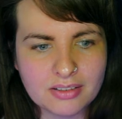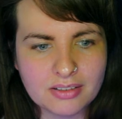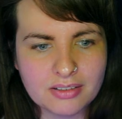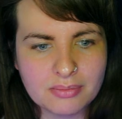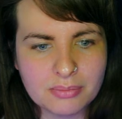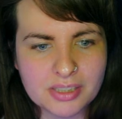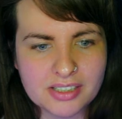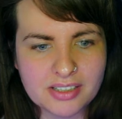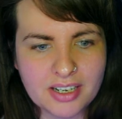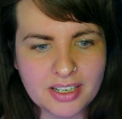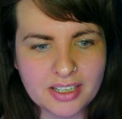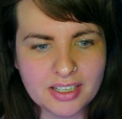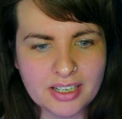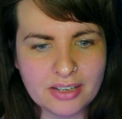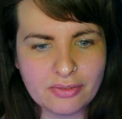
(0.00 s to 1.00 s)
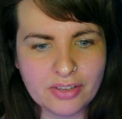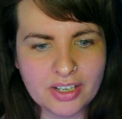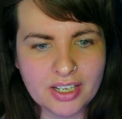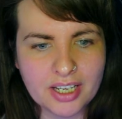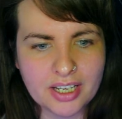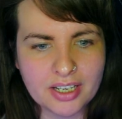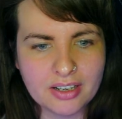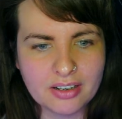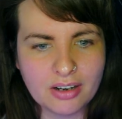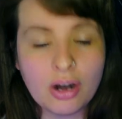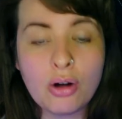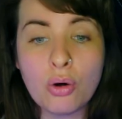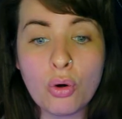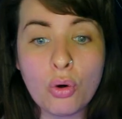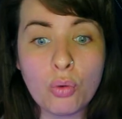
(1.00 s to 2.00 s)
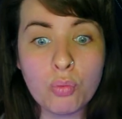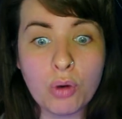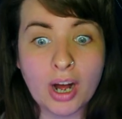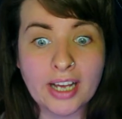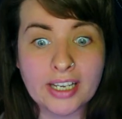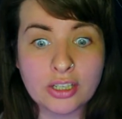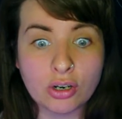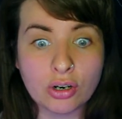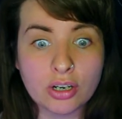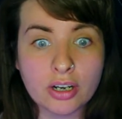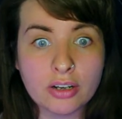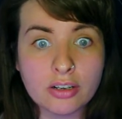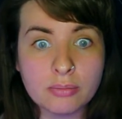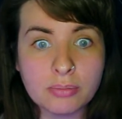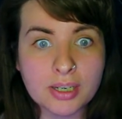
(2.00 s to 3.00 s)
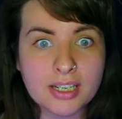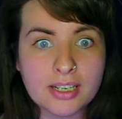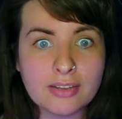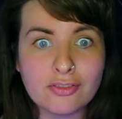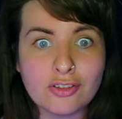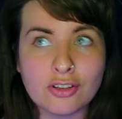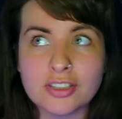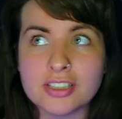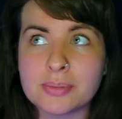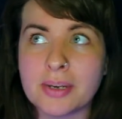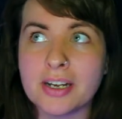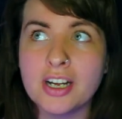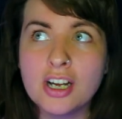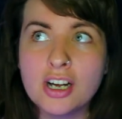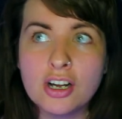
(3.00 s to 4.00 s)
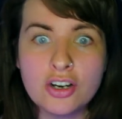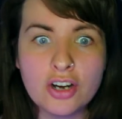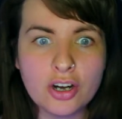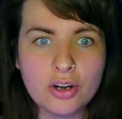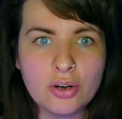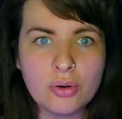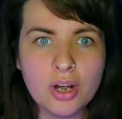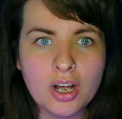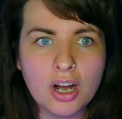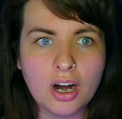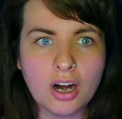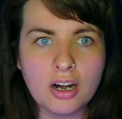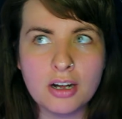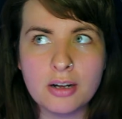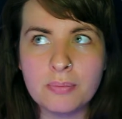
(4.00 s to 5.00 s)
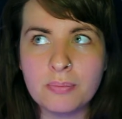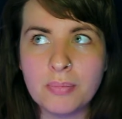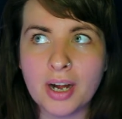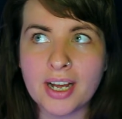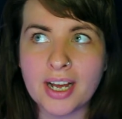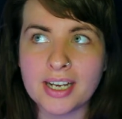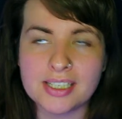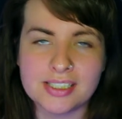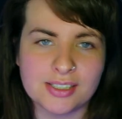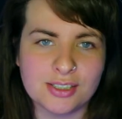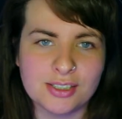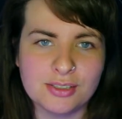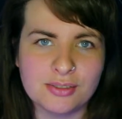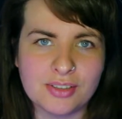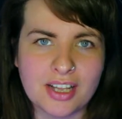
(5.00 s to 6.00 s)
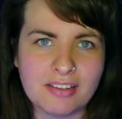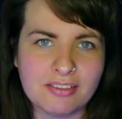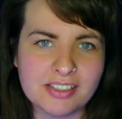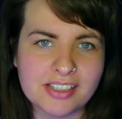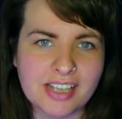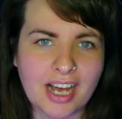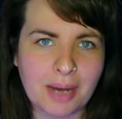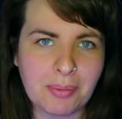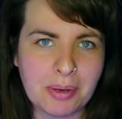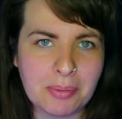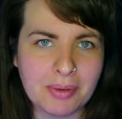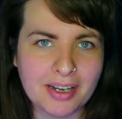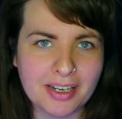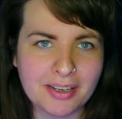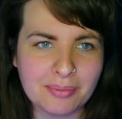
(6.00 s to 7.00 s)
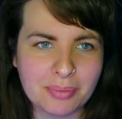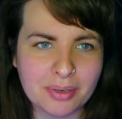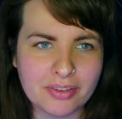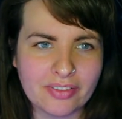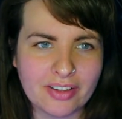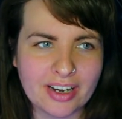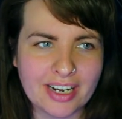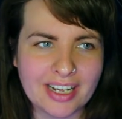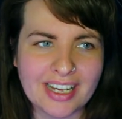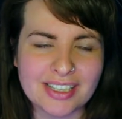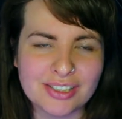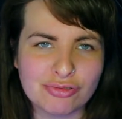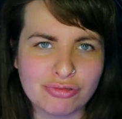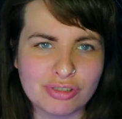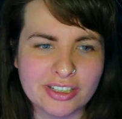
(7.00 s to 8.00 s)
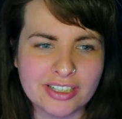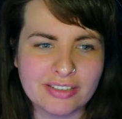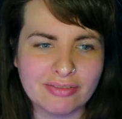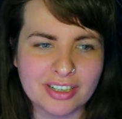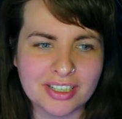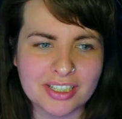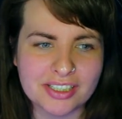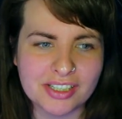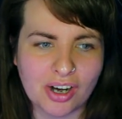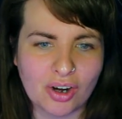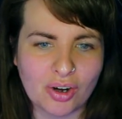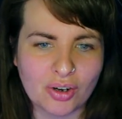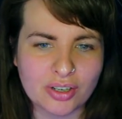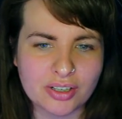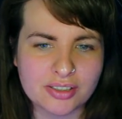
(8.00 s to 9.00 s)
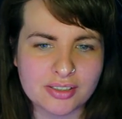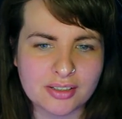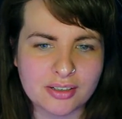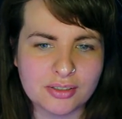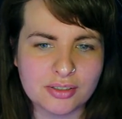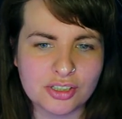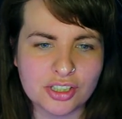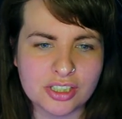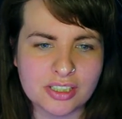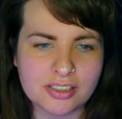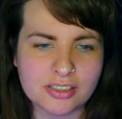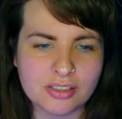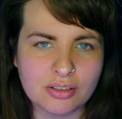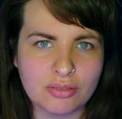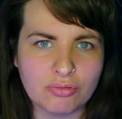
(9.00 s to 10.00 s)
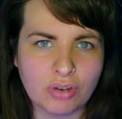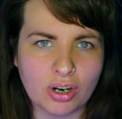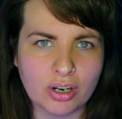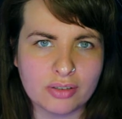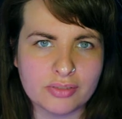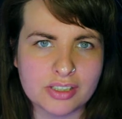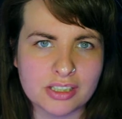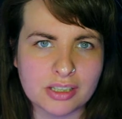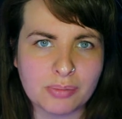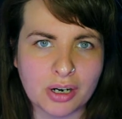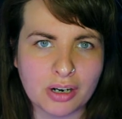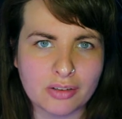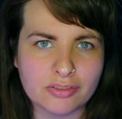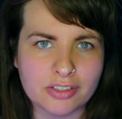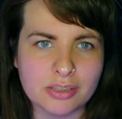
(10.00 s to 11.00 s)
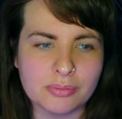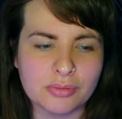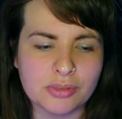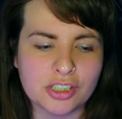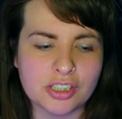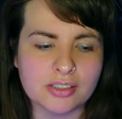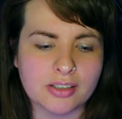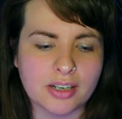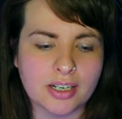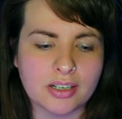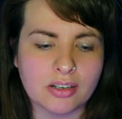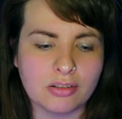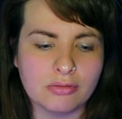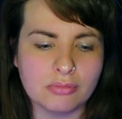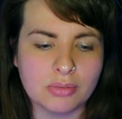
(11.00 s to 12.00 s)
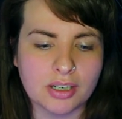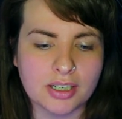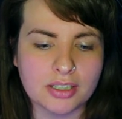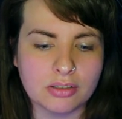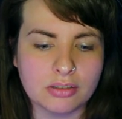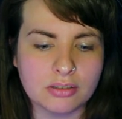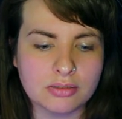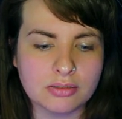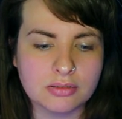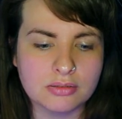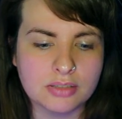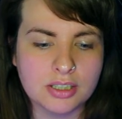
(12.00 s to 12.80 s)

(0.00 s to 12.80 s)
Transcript: Mistakenly thinking, oh my god, I completely forgot this bit. No, um, okay, so there is the happy bit, but then it gets really, really dark. So she's run over to the bathroom. She's like, oh my god.